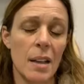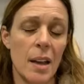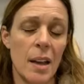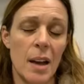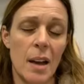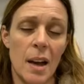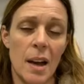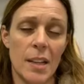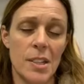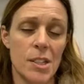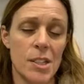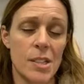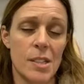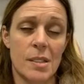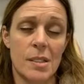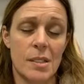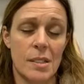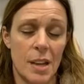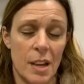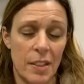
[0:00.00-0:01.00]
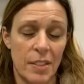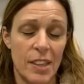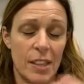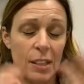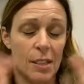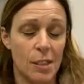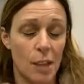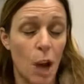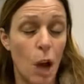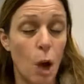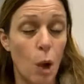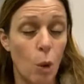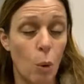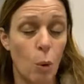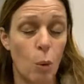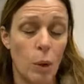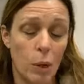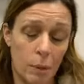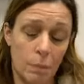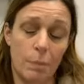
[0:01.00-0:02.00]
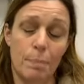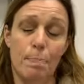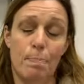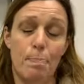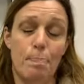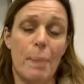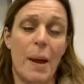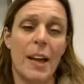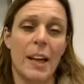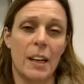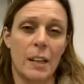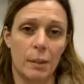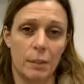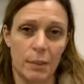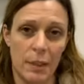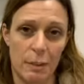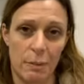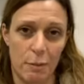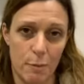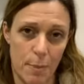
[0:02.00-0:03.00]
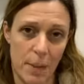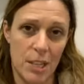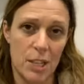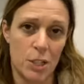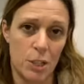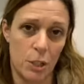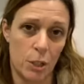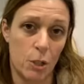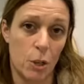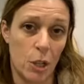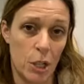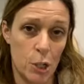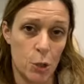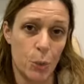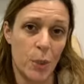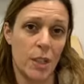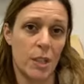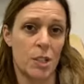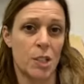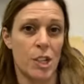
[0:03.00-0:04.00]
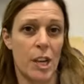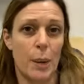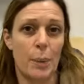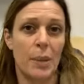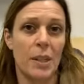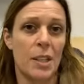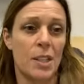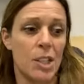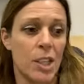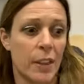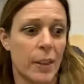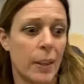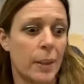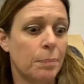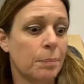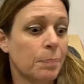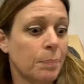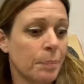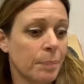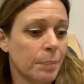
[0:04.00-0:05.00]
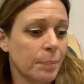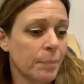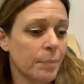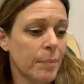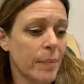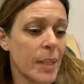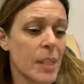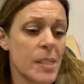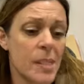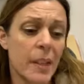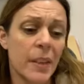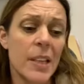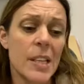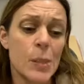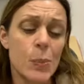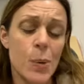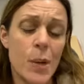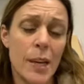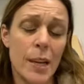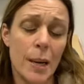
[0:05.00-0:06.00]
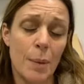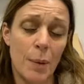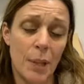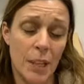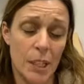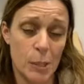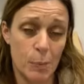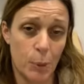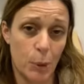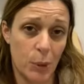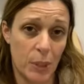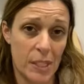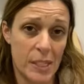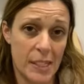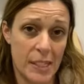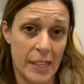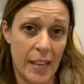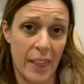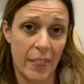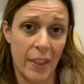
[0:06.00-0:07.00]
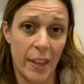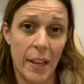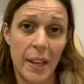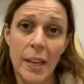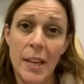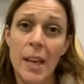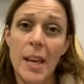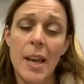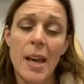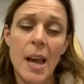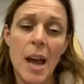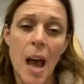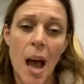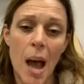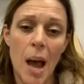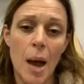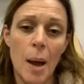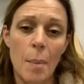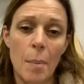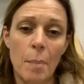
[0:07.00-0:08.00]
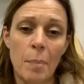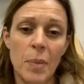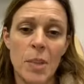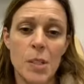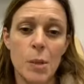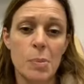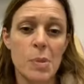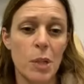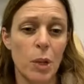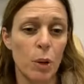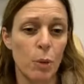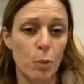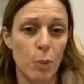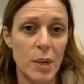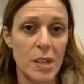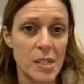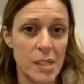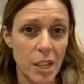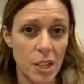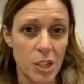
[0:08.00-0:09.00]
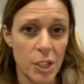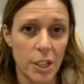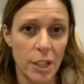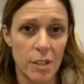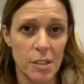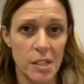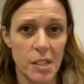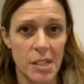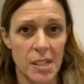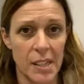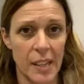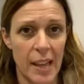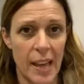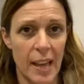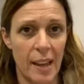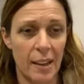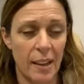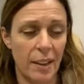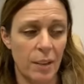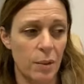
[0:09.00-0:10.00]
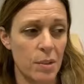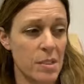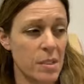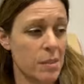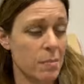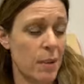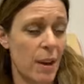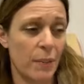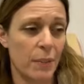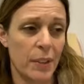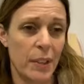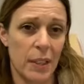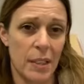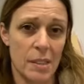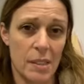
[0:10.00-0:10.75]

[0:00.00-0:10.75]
I think there's a whole bank of information and knowledge we can share with each other. So that's why I'm looking to pull these together. There's obviously a lot of research that goes into that and everything.